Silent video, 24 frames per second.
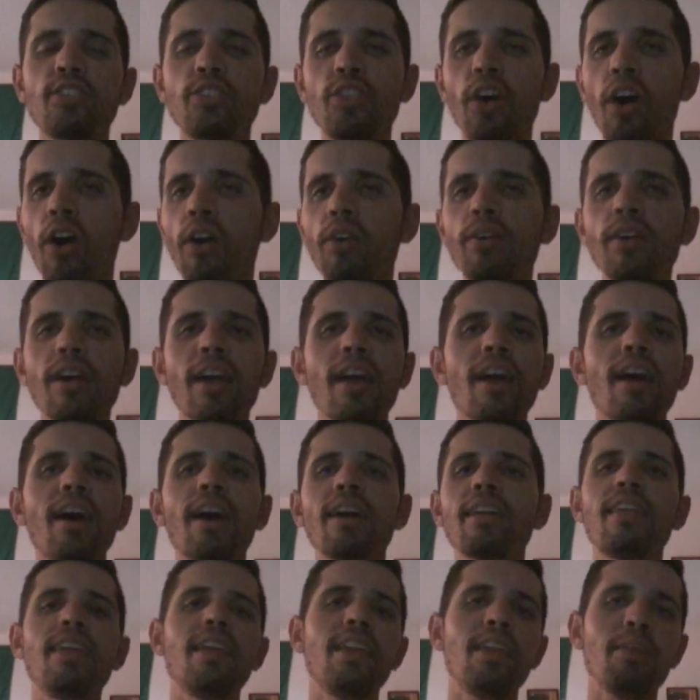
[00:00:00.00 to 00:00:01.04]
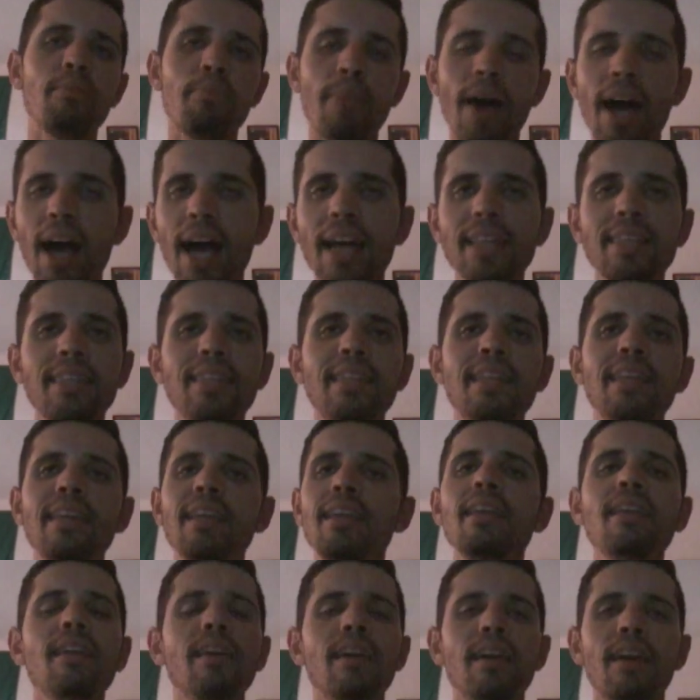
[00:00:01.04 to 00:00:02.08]
Tonga,
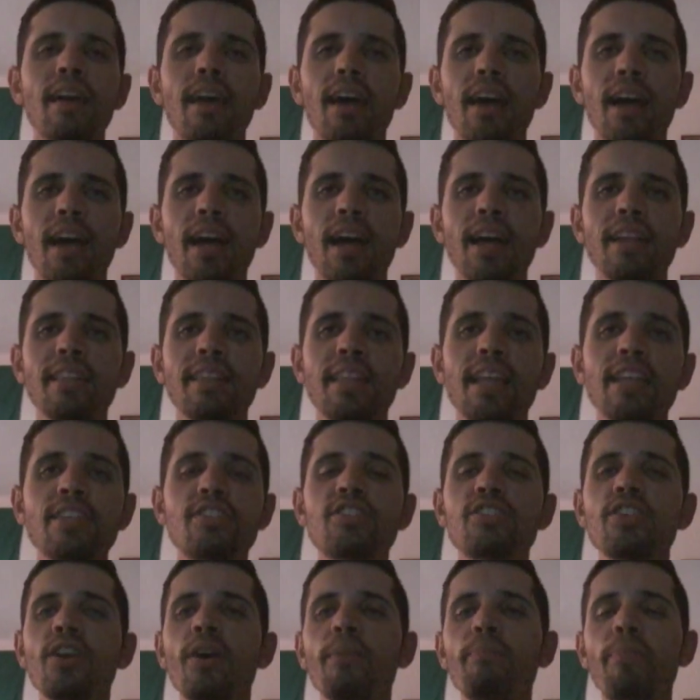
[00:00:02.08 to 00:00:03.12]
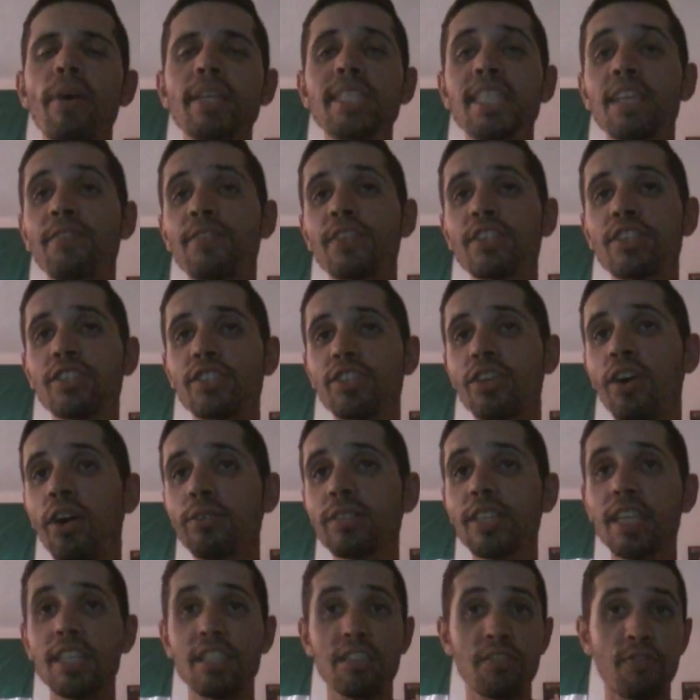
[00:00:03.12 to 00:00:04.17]
Kiribati, the Pacific
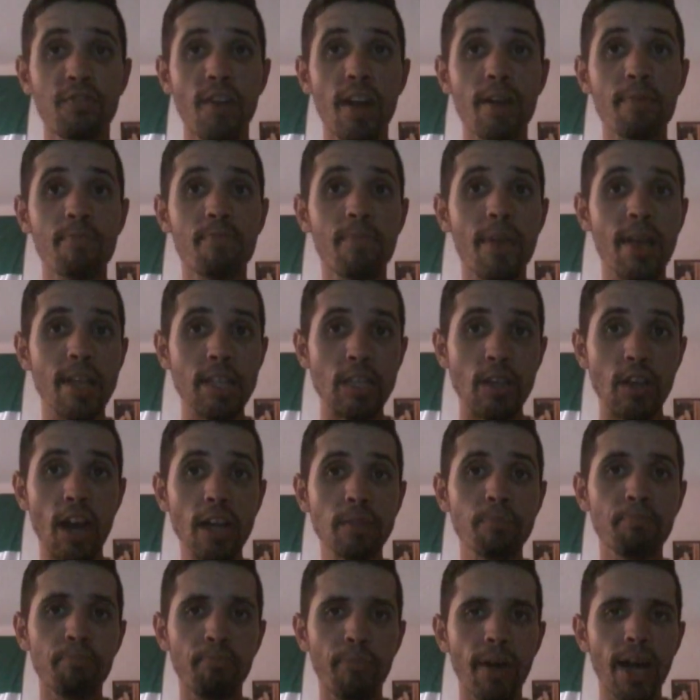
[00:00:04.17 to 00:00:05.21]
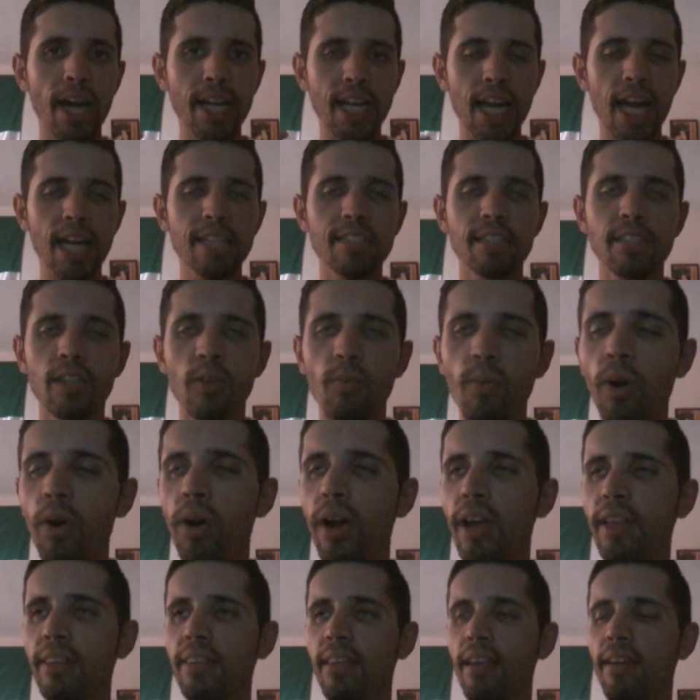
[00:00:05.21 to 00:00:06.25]
South, because it's in a great paradise in the world,